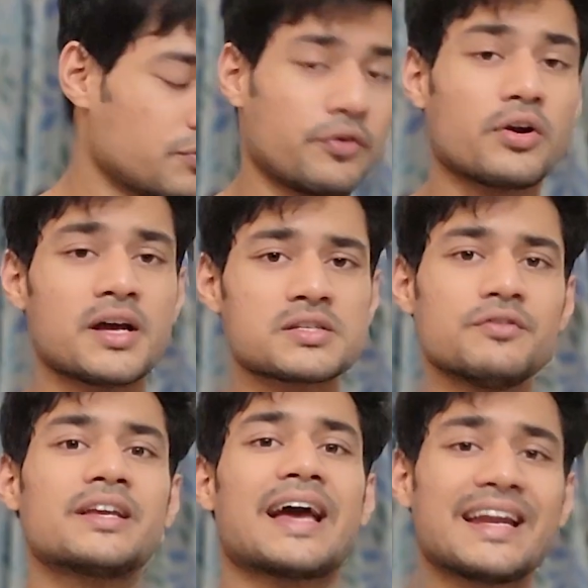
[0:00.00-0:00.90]
so for us
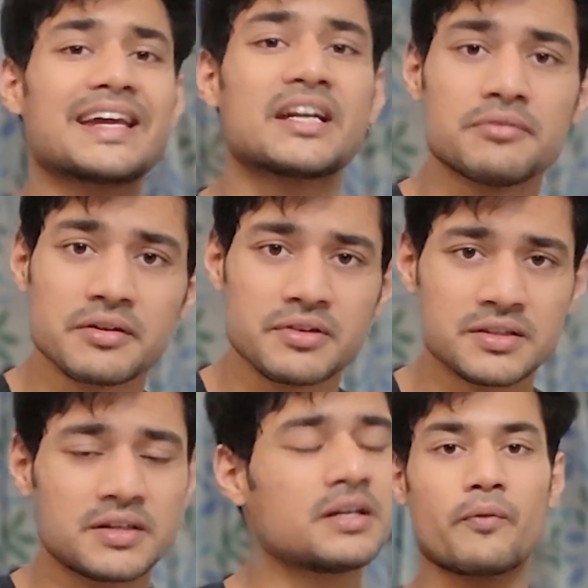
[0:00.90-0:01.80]
we can get away
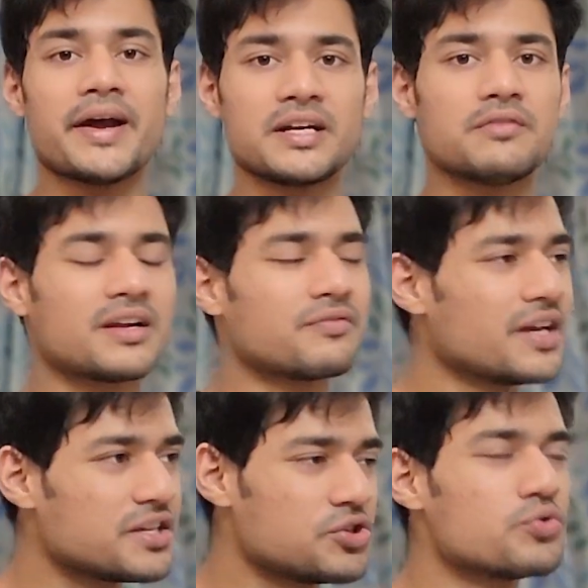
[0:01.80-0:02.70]
with it provided that we
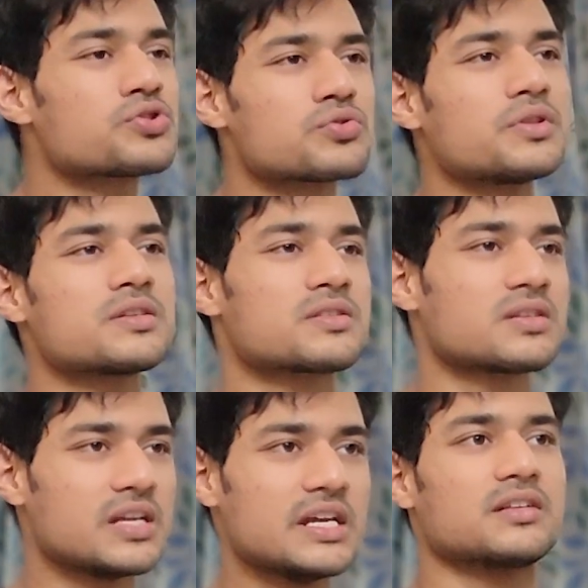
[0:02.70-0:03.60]
are used to this
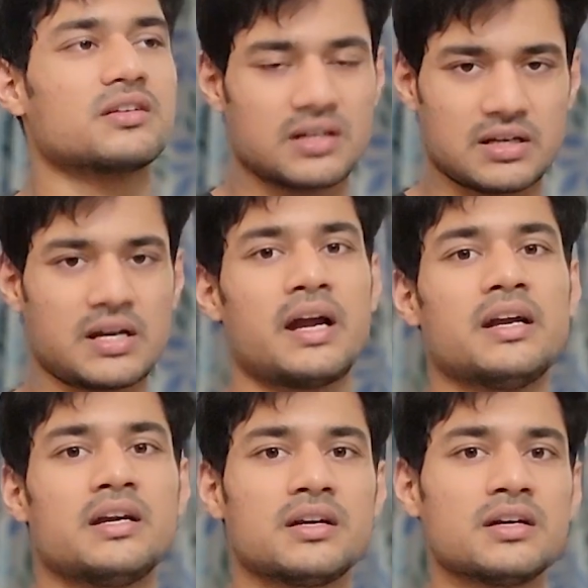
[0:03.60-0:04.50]
heat
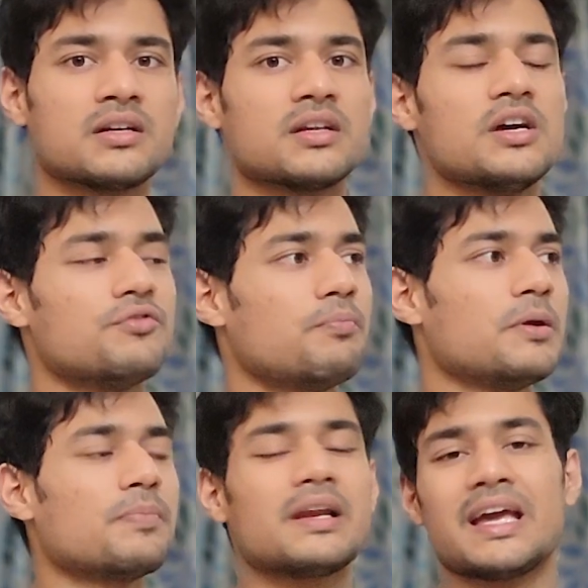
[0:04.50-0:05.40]
and for
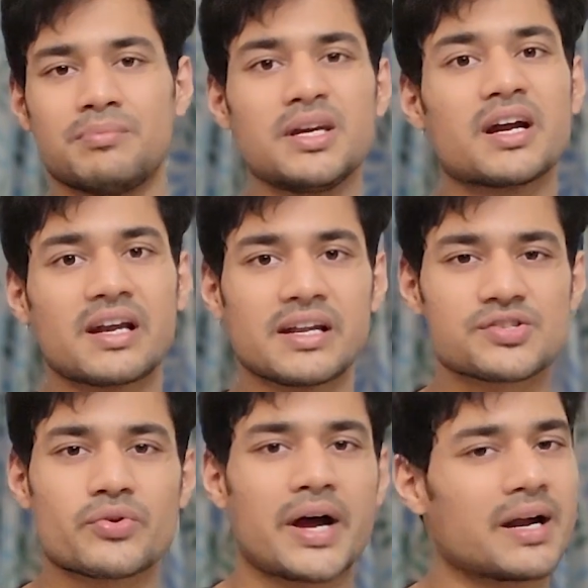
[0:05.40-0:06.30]
people like me at
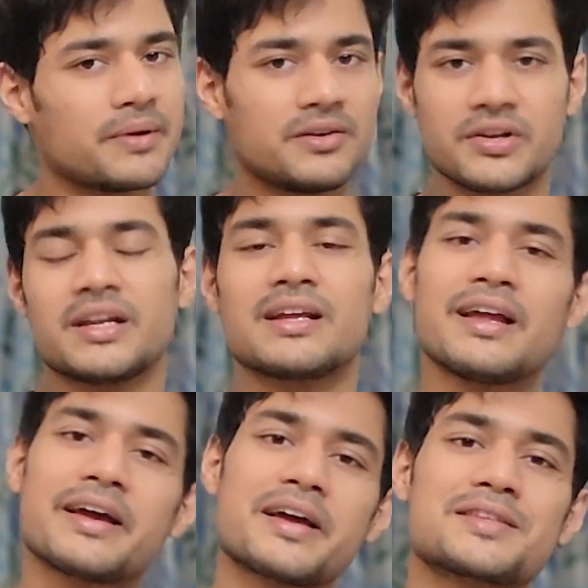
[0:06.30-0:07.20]
least who had been training
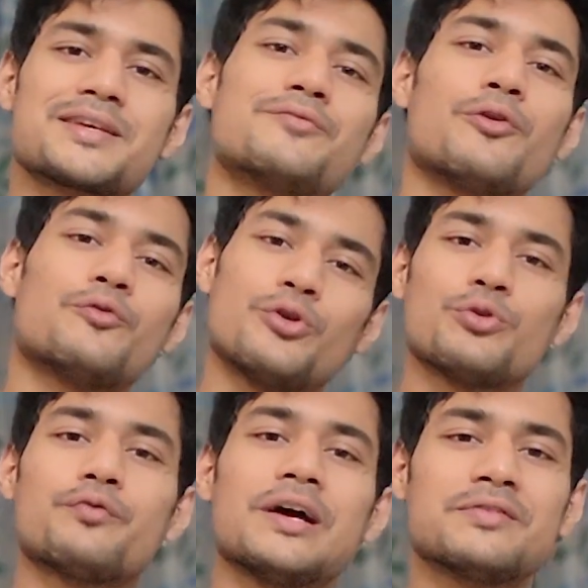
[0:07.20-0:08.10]
like i said for 4
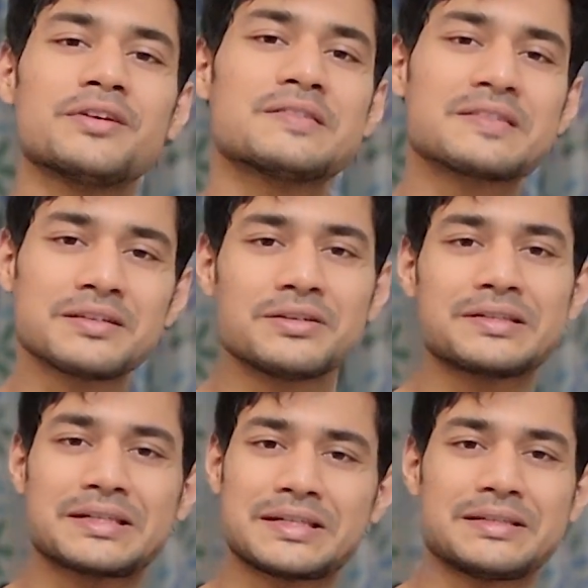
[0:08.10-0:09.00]
to 5 years in a
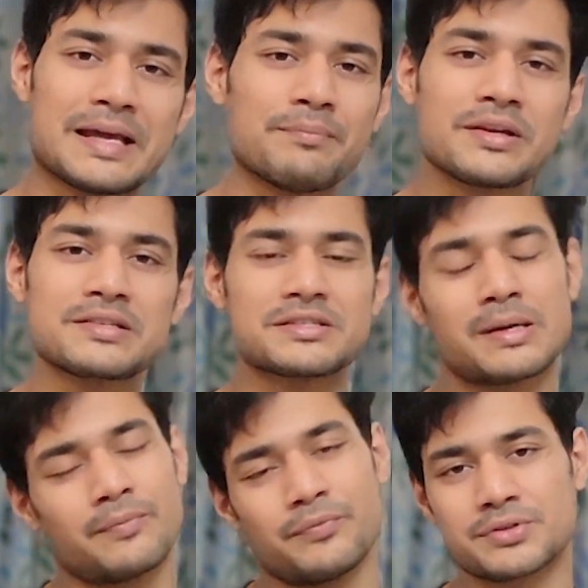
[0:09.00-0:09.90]
temperatures
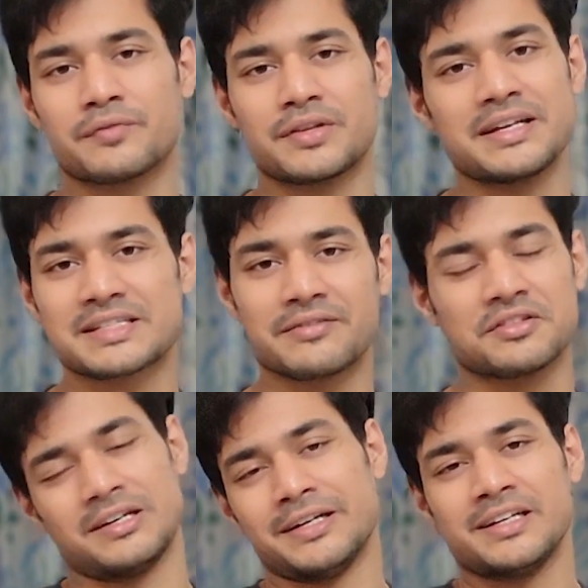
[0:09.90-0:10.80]
upwards of 37
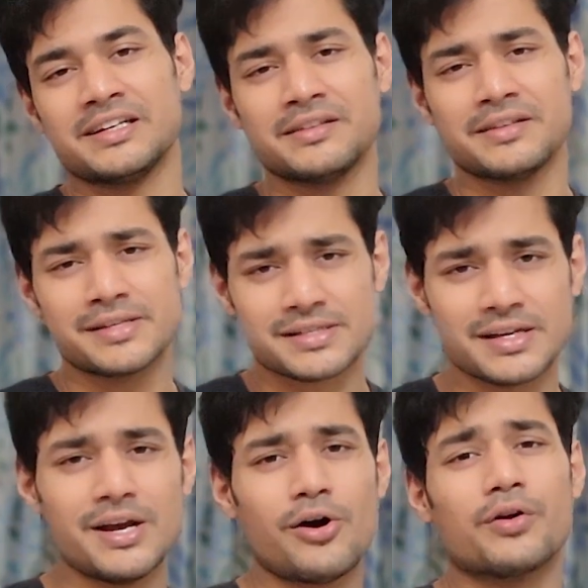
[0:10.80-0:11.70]
38 degrees
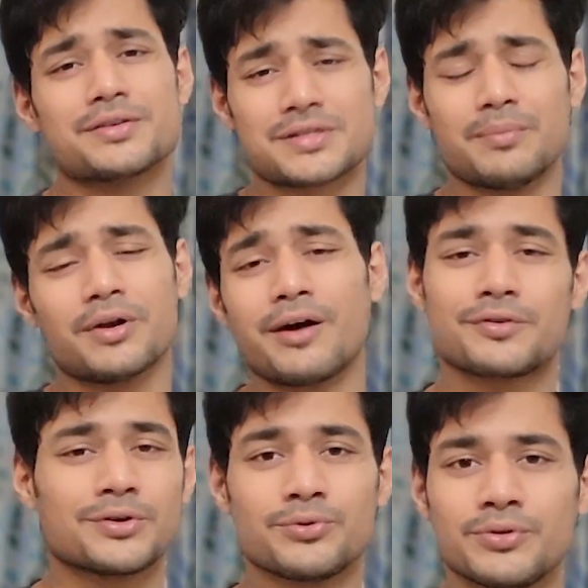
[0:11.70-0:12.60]
on a summer
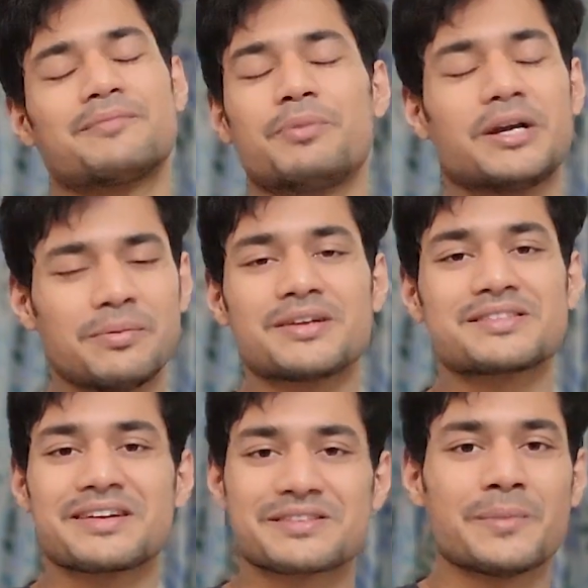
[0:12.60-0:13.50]
afternoon it pretty much
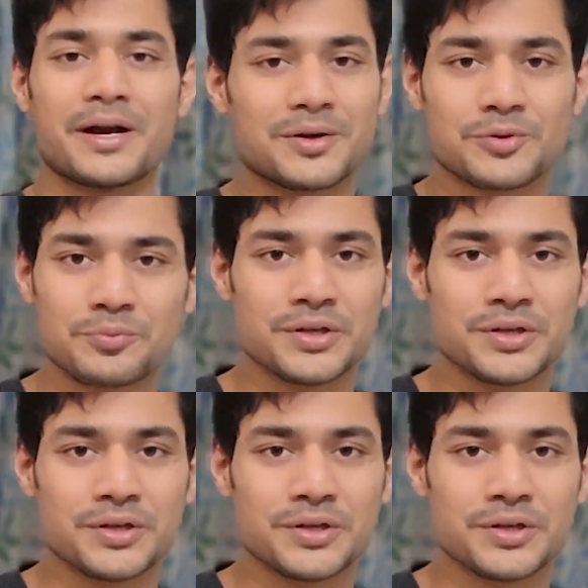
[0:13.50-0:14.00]
doesn't matter to